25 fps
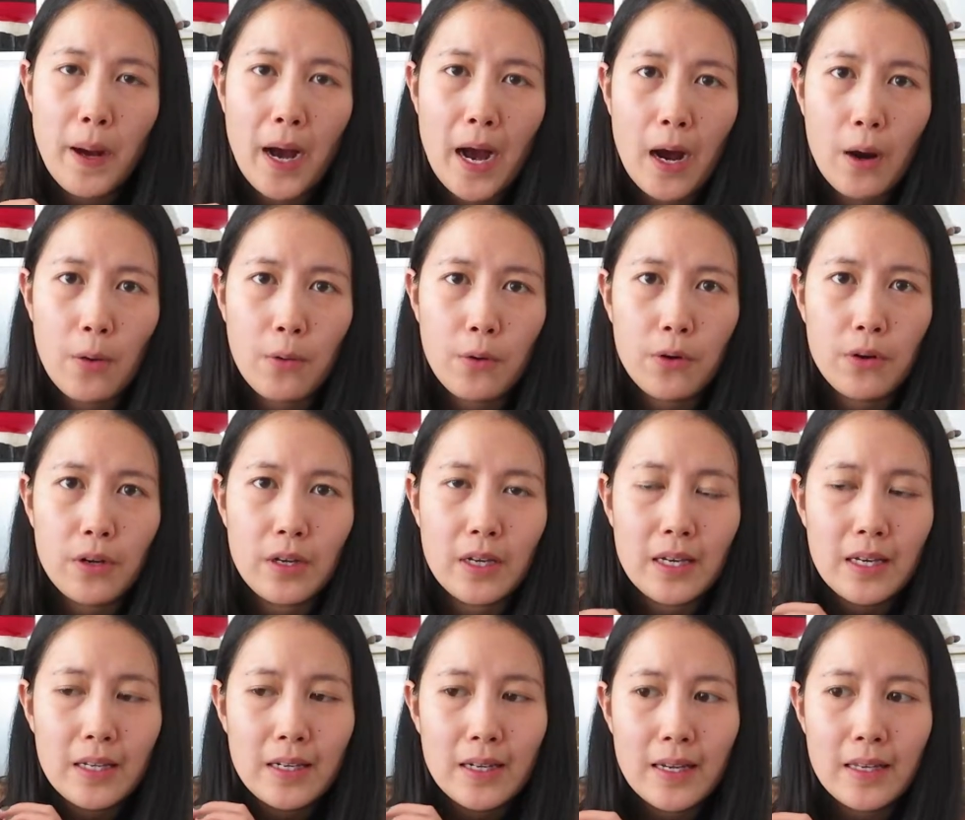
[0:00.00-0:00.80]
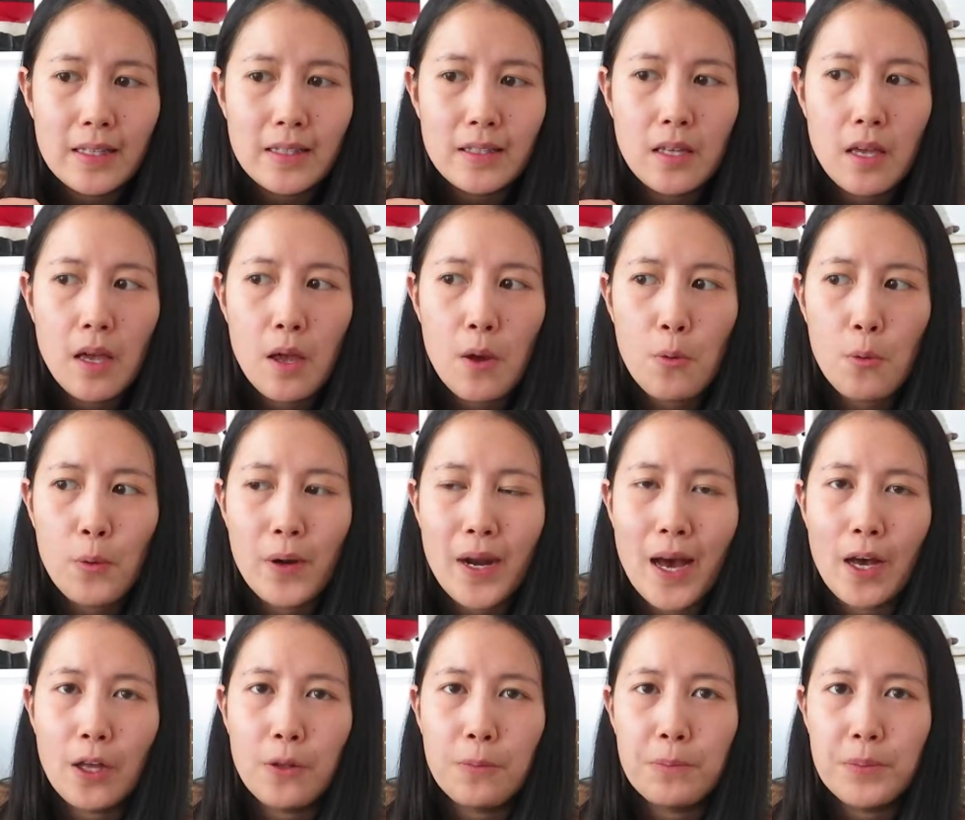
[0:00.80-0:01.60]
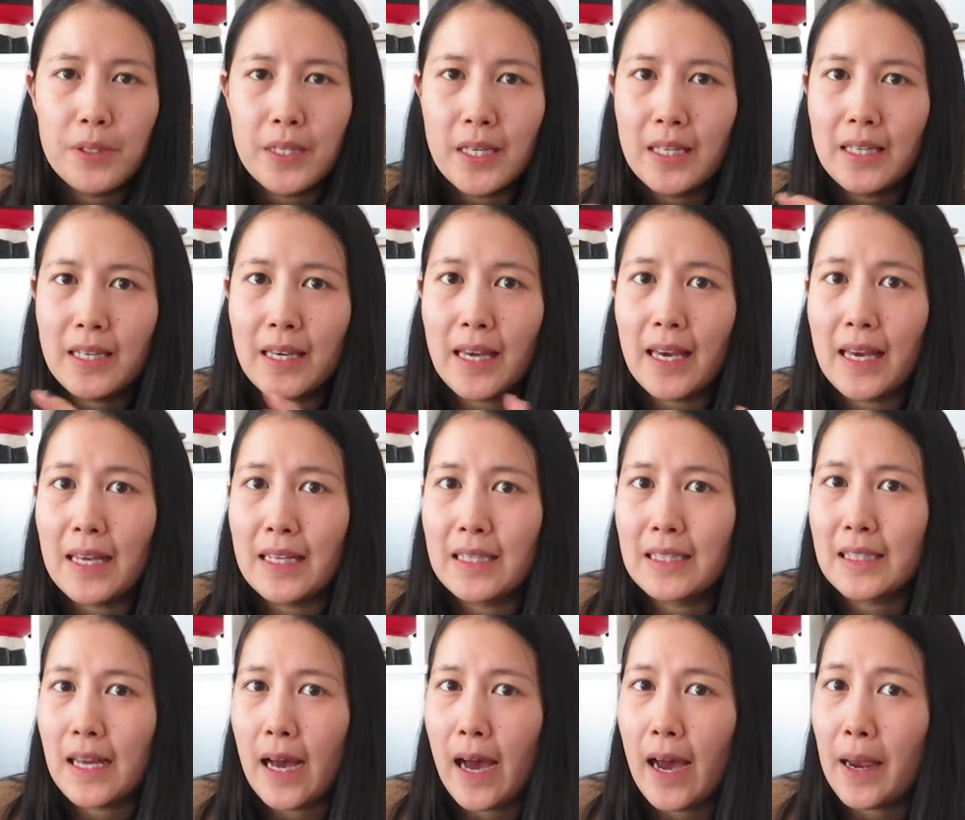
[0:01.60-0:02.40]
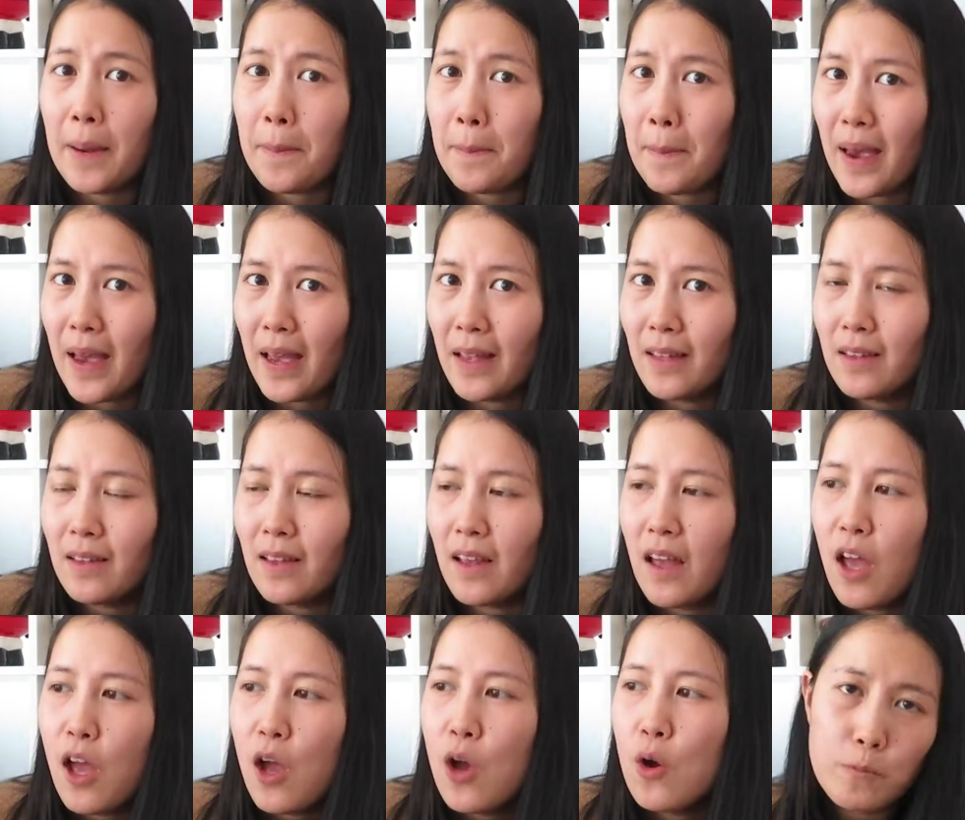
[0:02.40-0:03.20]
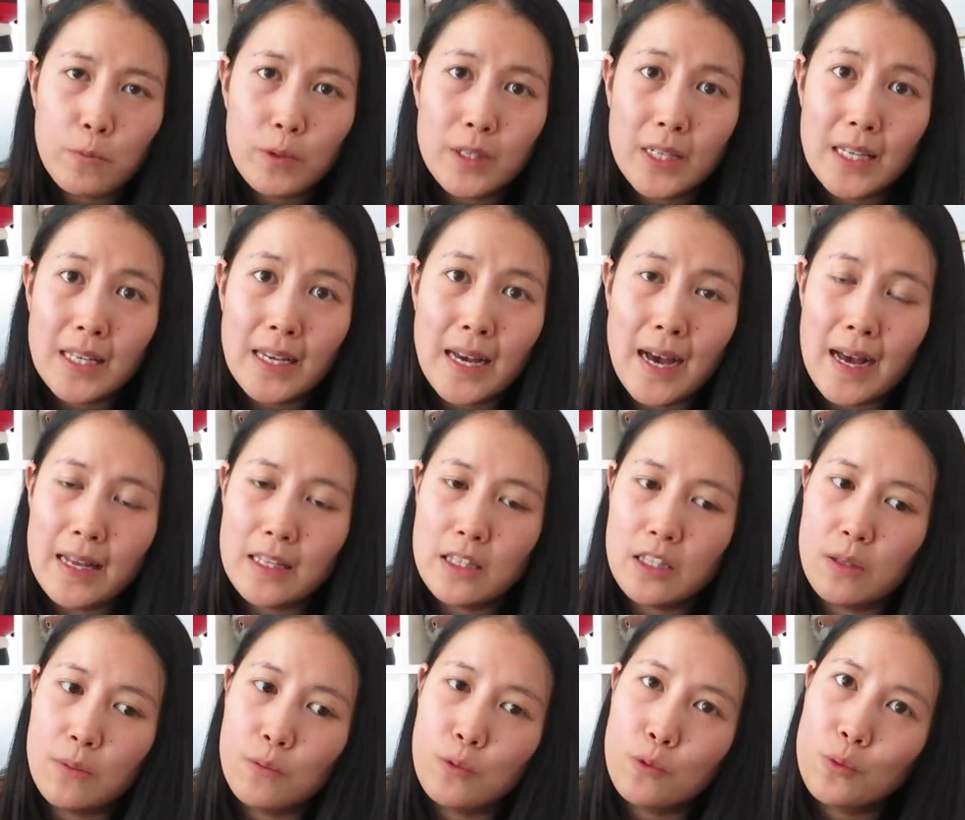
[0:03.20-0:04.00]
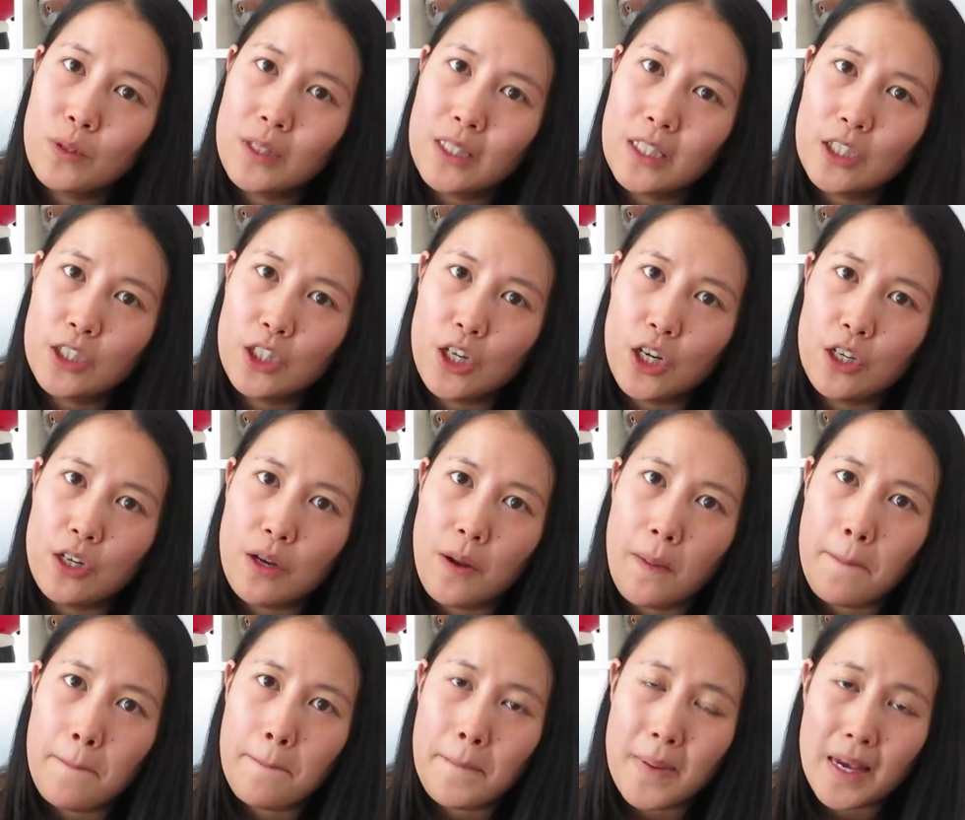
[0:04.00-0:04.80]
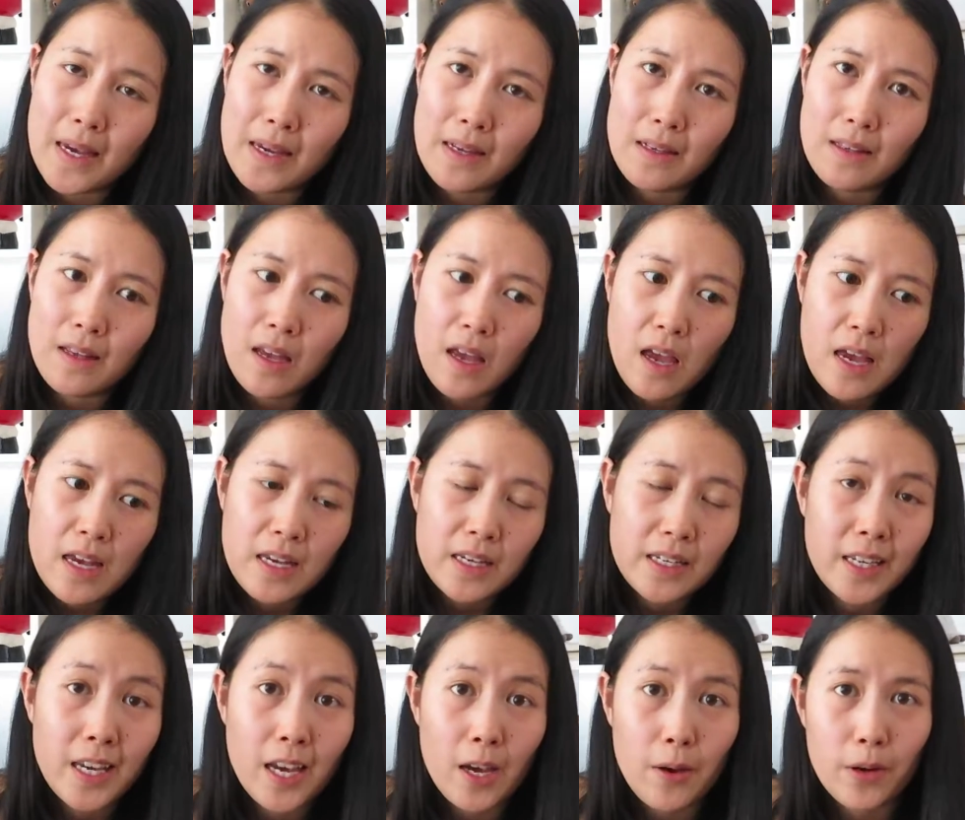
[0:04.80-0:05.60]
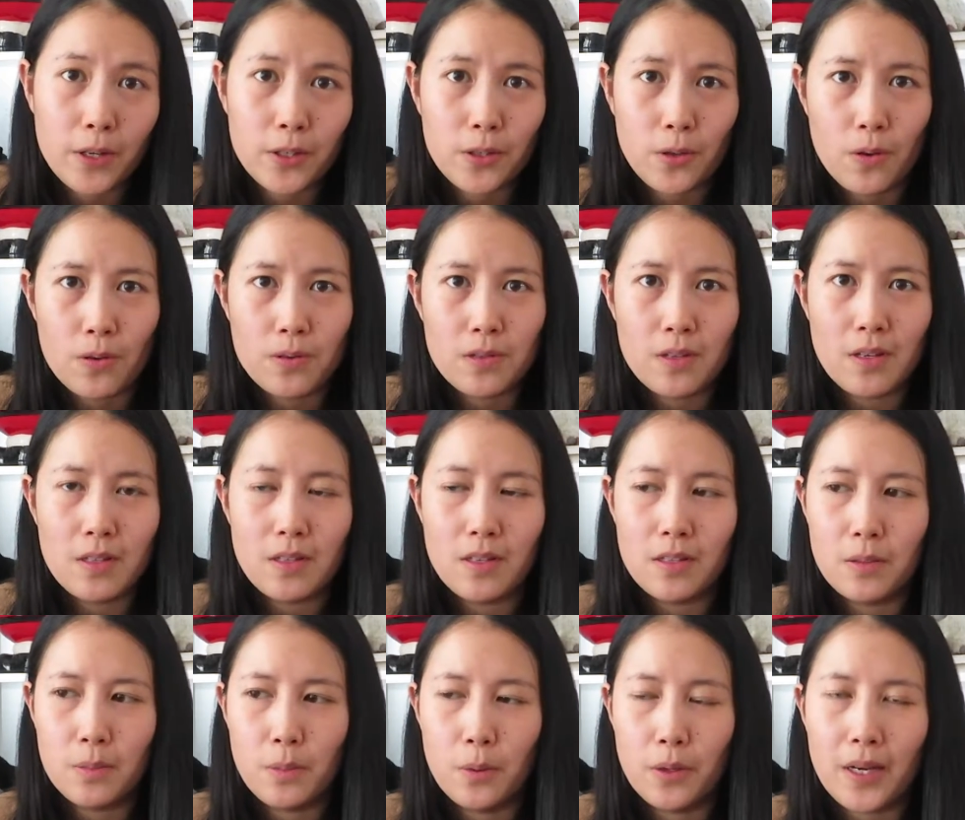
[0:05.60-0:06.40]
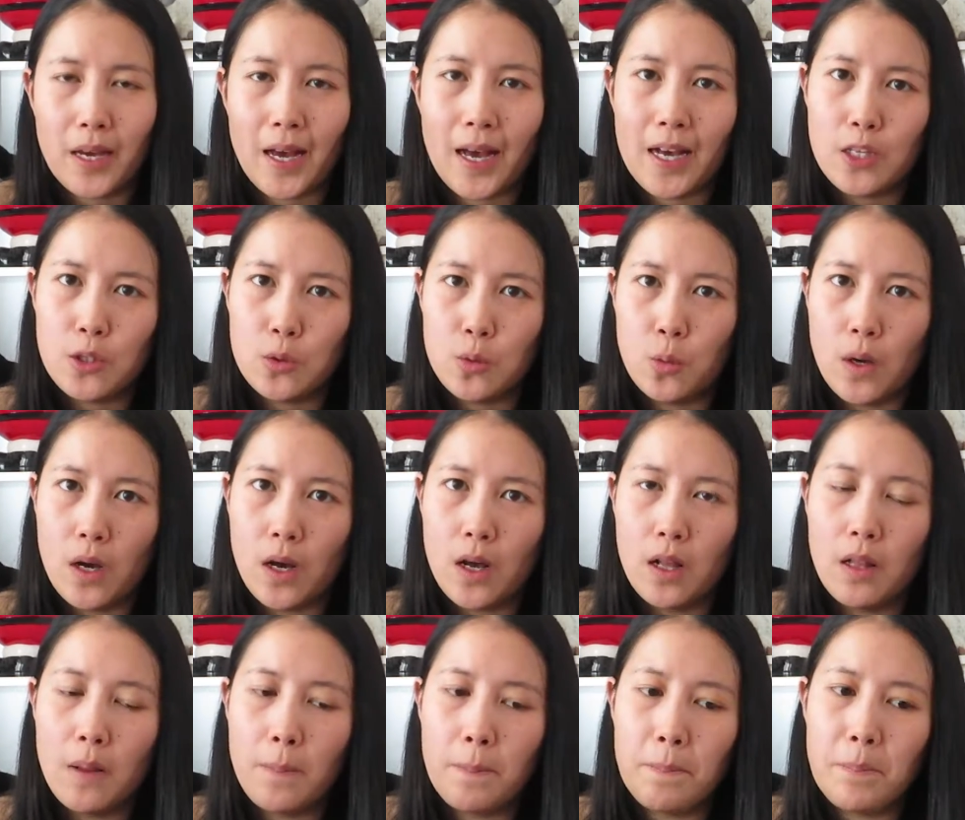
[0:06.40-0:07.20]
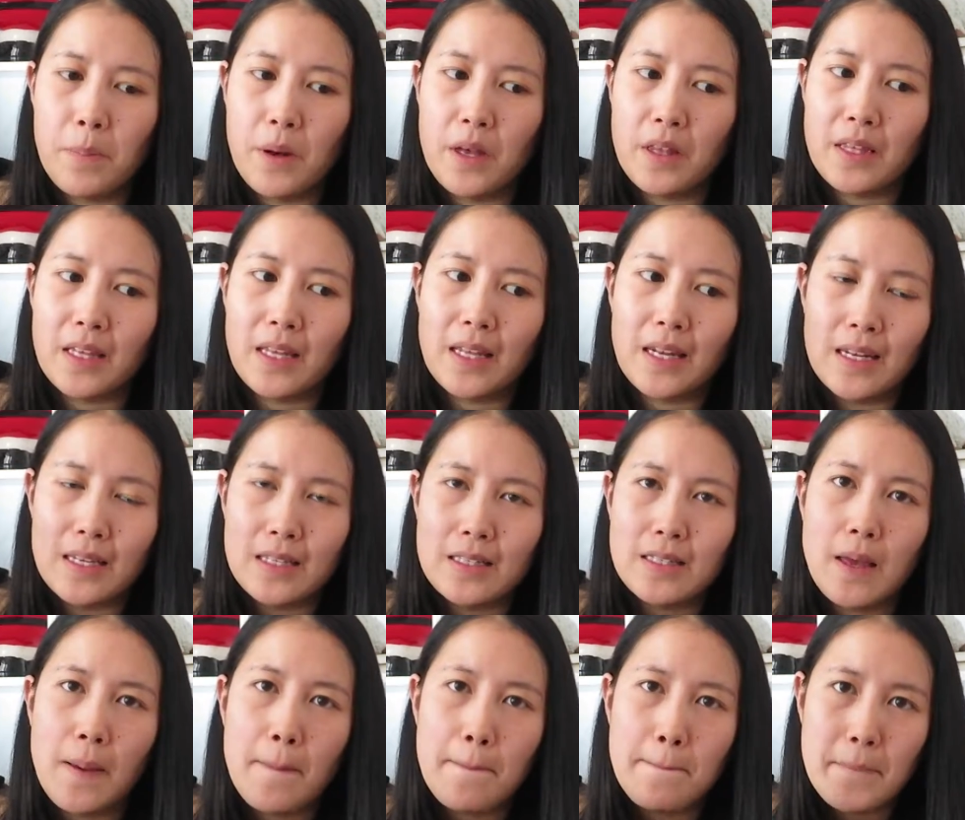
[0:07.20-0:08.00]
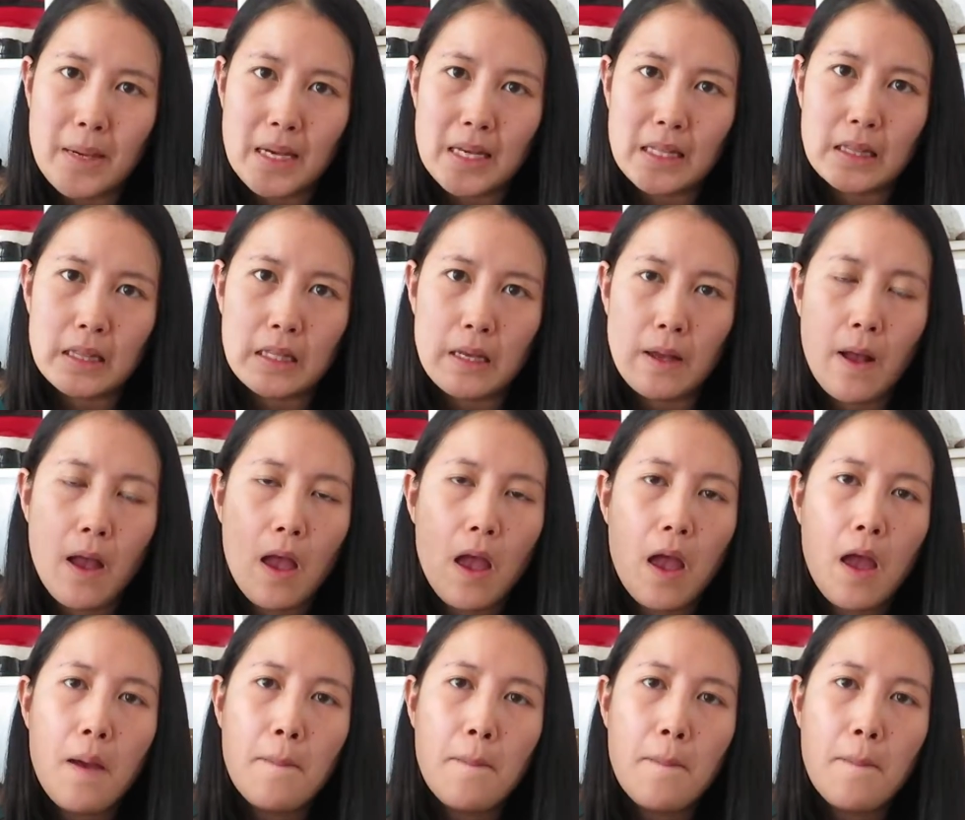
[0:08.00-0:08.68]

power in it without being anti men We did have some really good main characters in this book as well, but it is main,